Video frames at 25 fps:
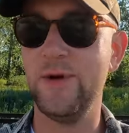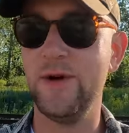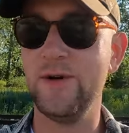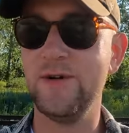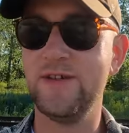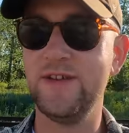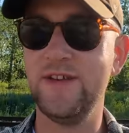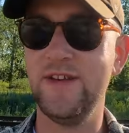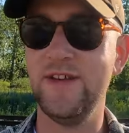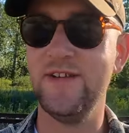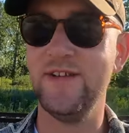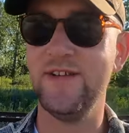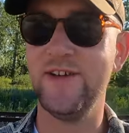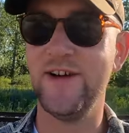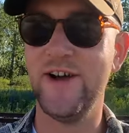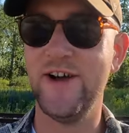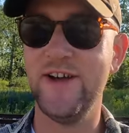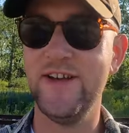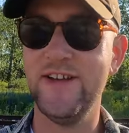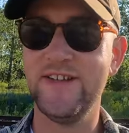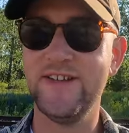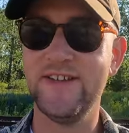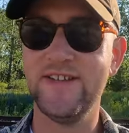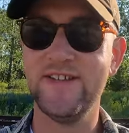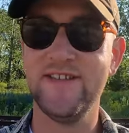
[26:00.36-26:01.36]
spoke to you
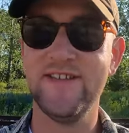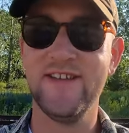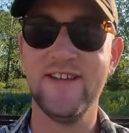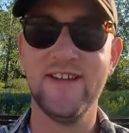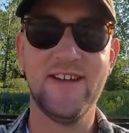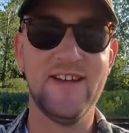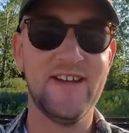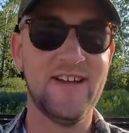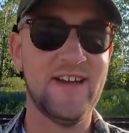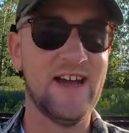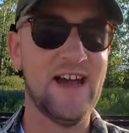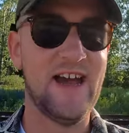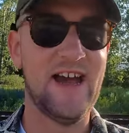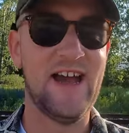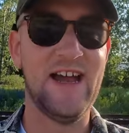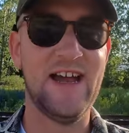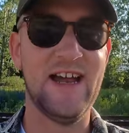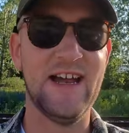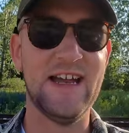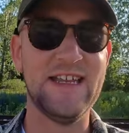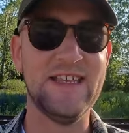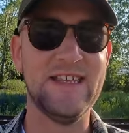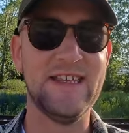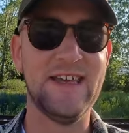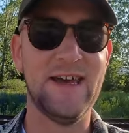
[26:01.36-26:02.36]
guys
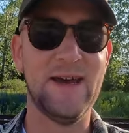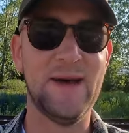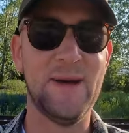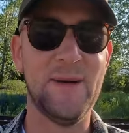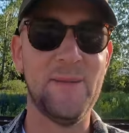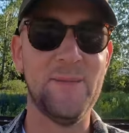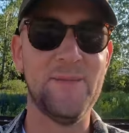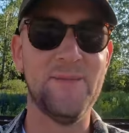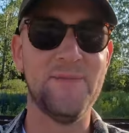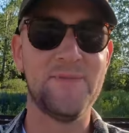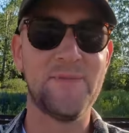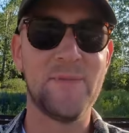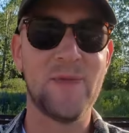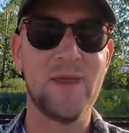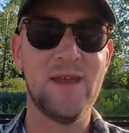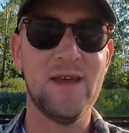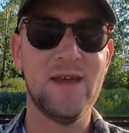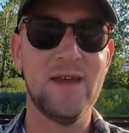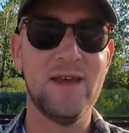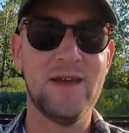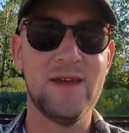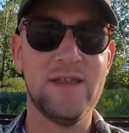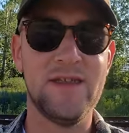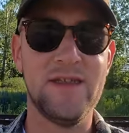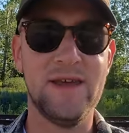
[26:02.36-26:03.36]
and um,
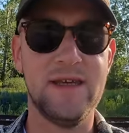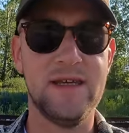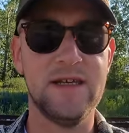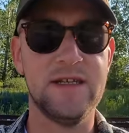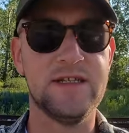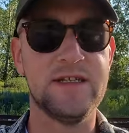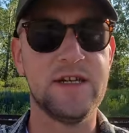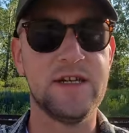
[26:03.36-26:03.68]
the